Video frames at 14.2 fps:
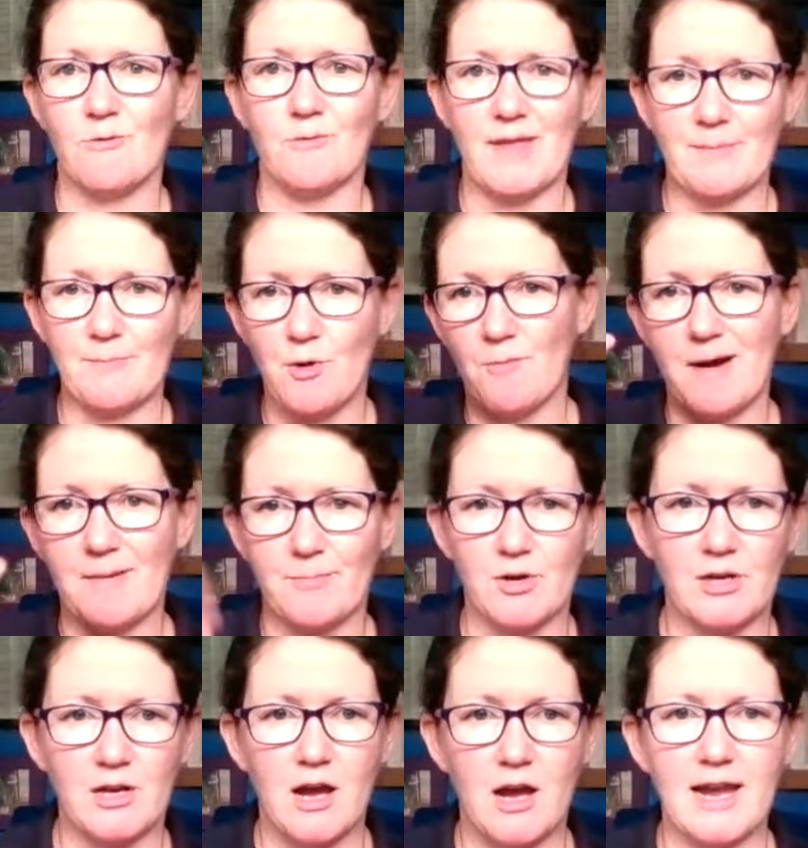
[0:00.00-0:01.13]
or they pop up
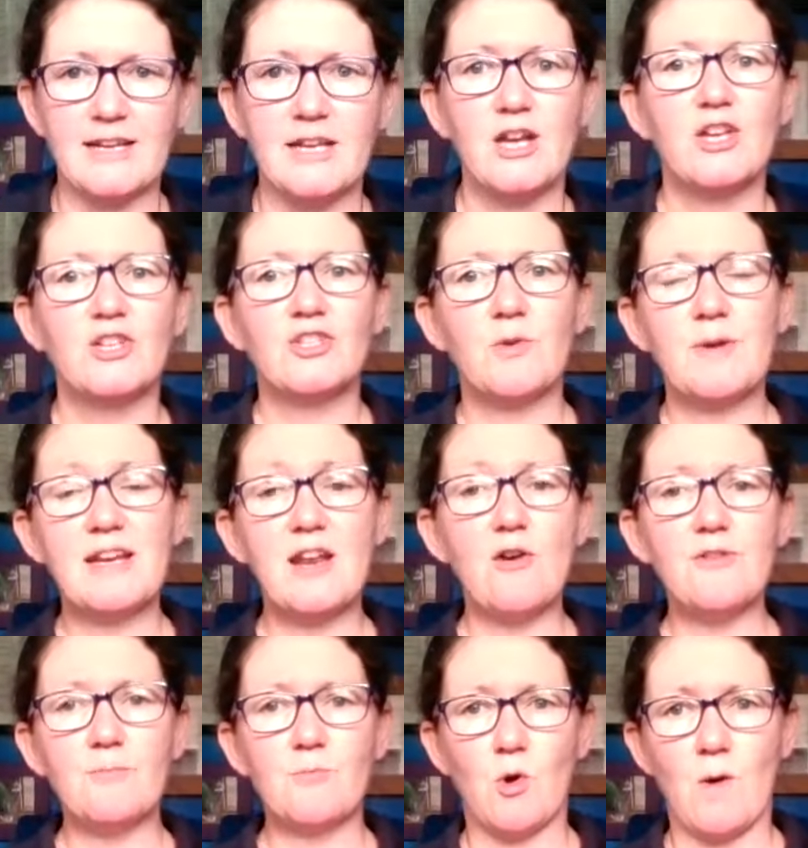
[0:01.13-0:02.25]
online, so we know
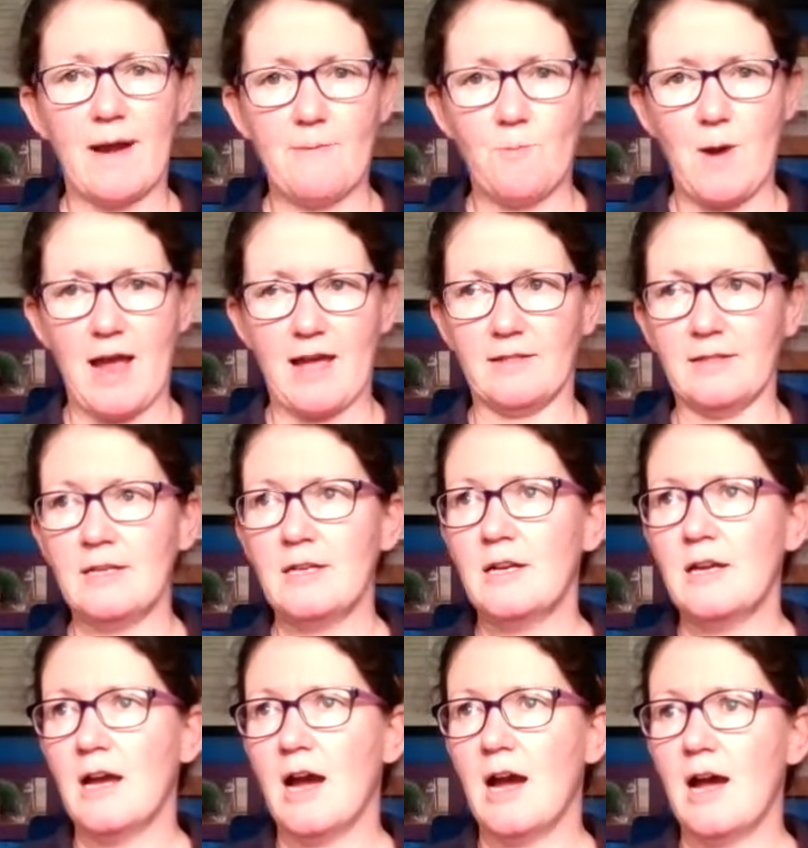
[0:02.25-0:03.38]
them quite well.
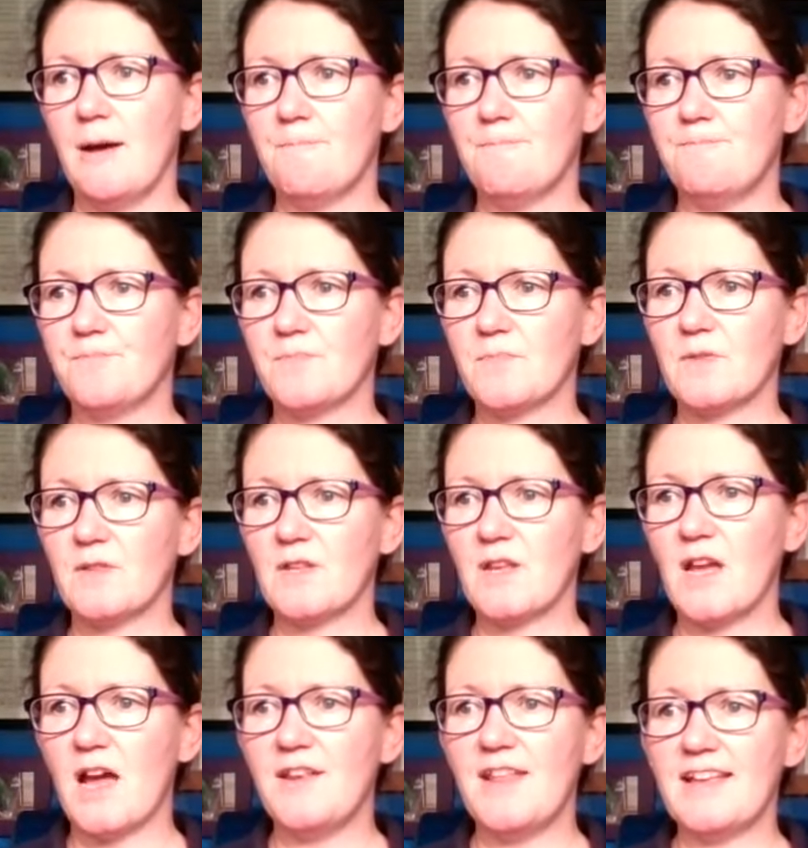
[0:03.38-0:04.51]
And
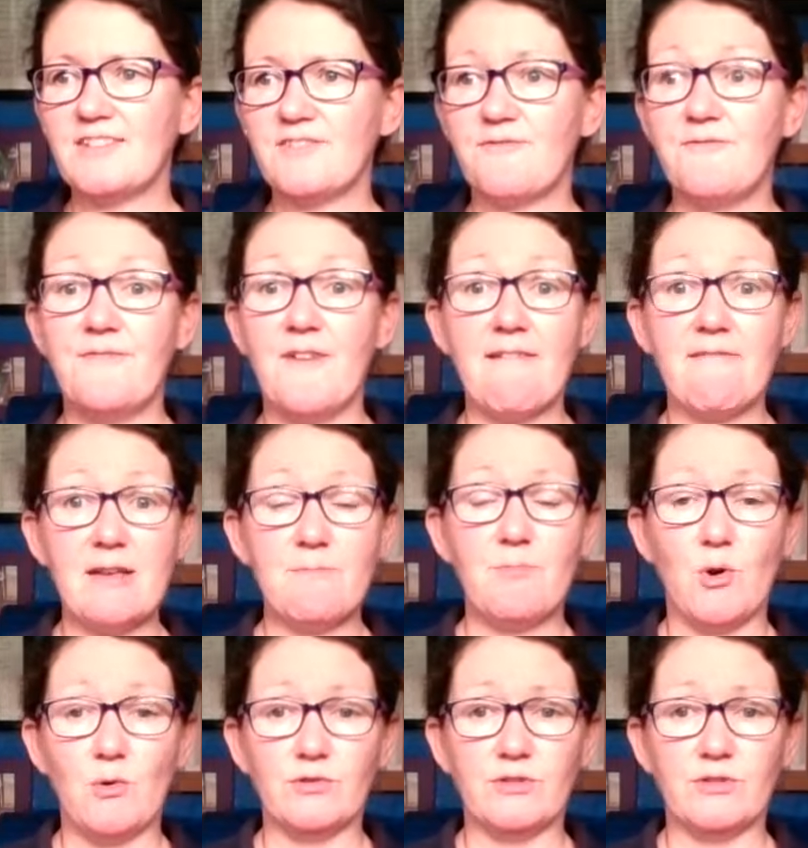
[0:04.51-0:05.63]
that's very
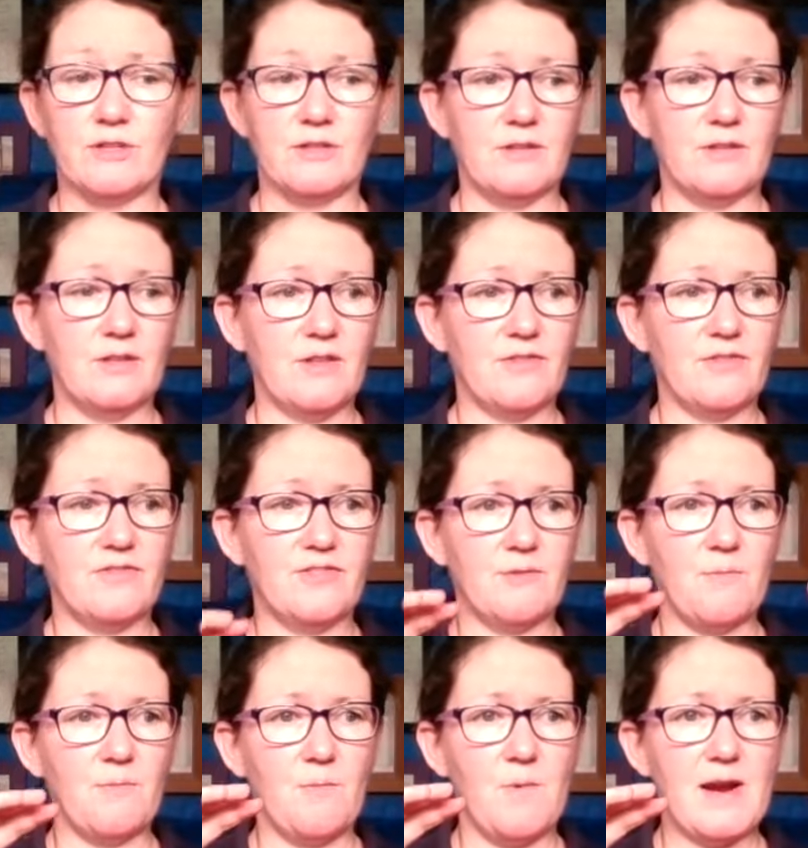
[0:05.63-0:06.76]
important,
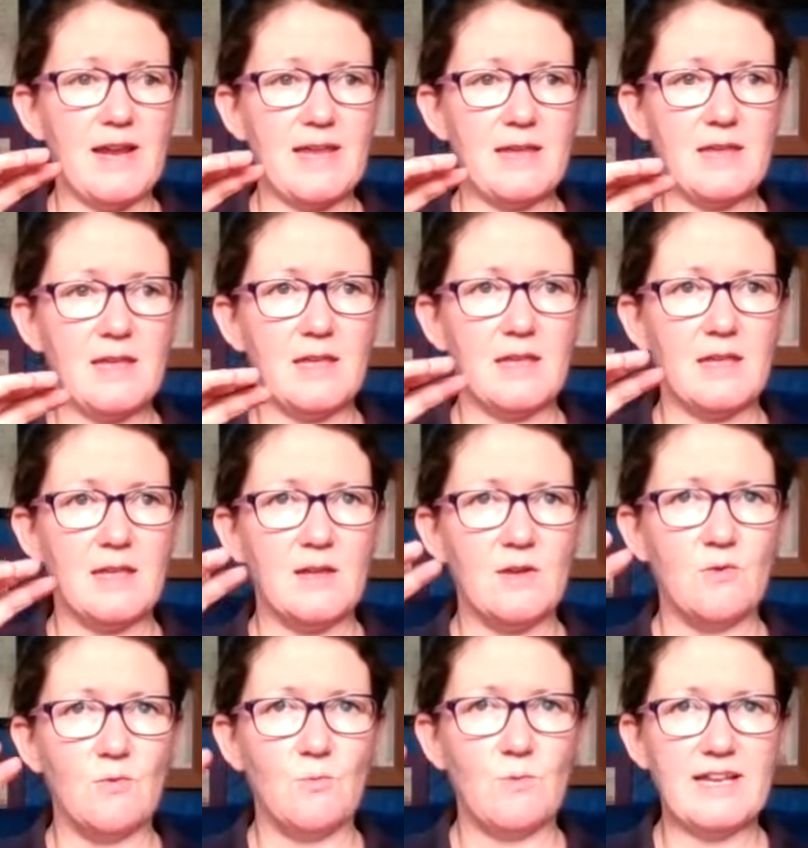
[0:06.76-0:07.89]
that we
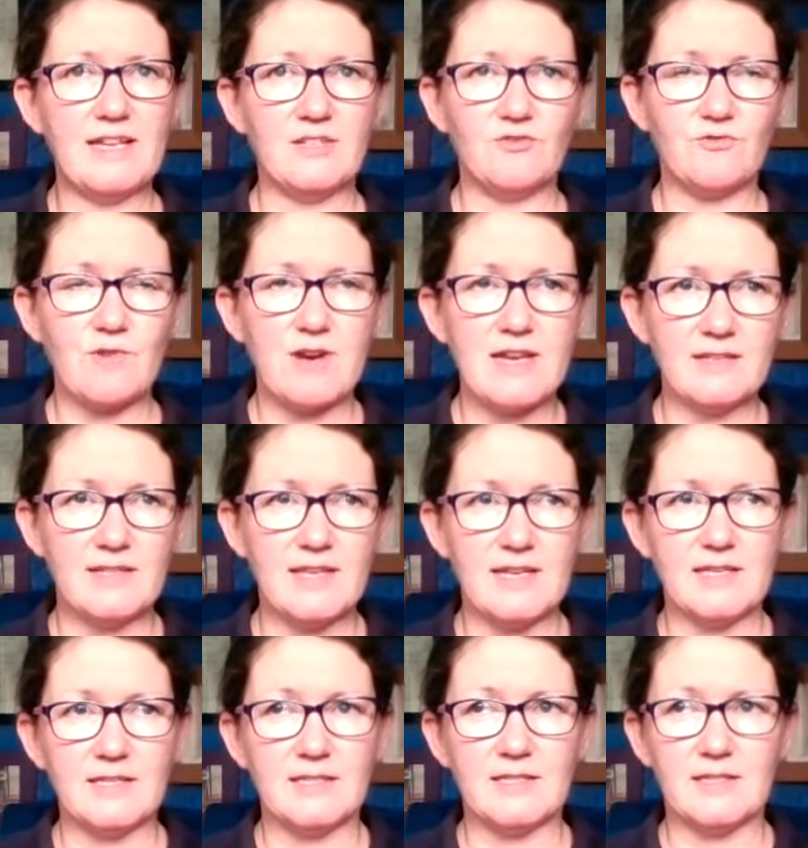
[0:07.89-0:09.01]
treat
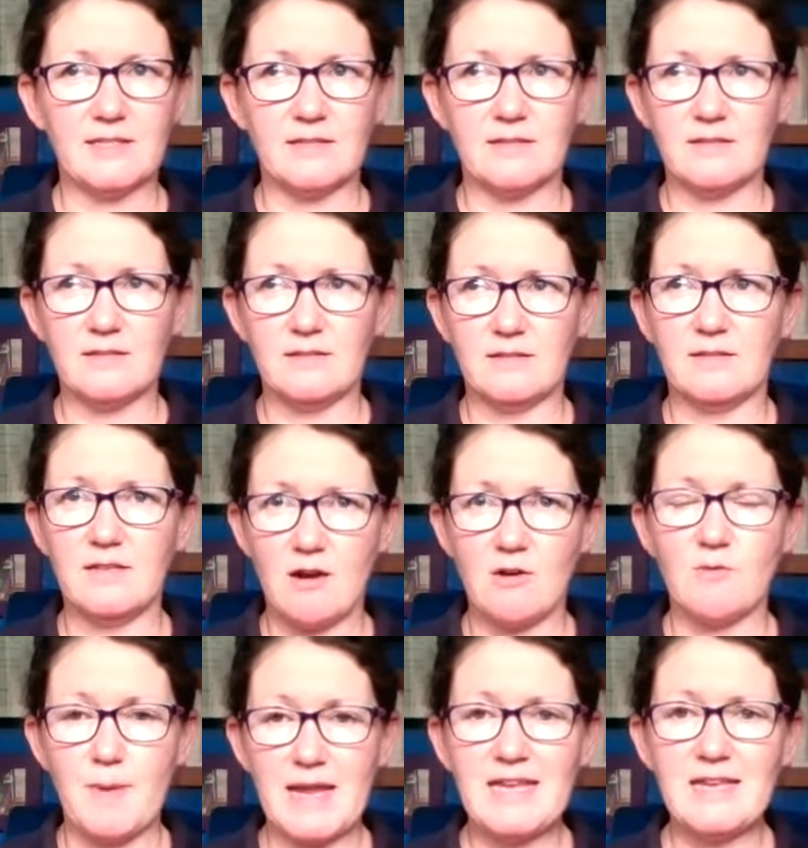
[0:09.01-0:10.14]
these
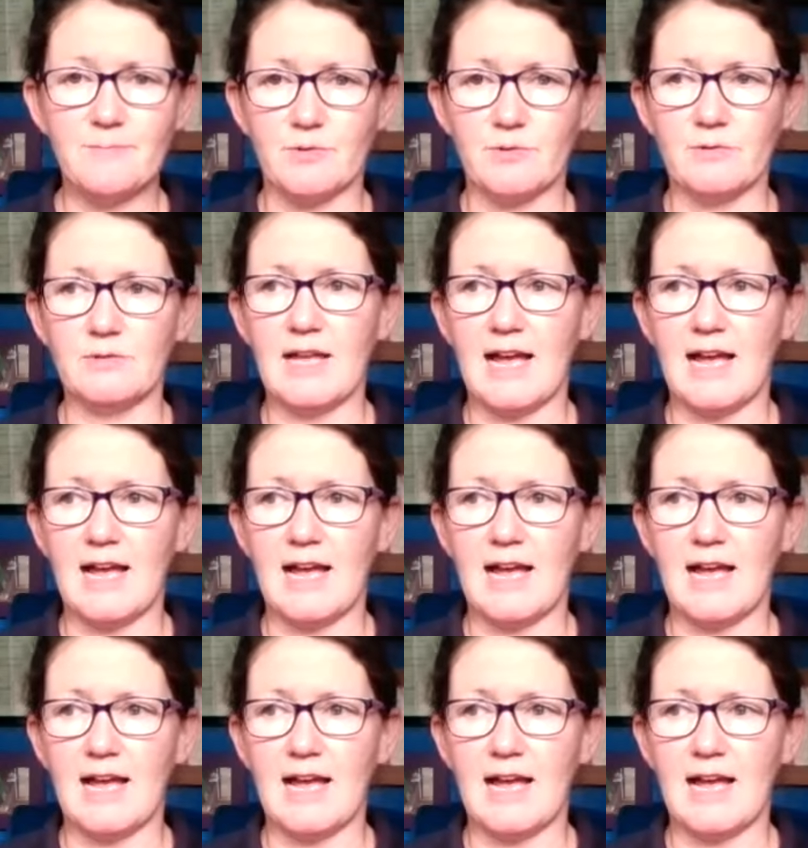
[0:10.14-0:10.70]
young people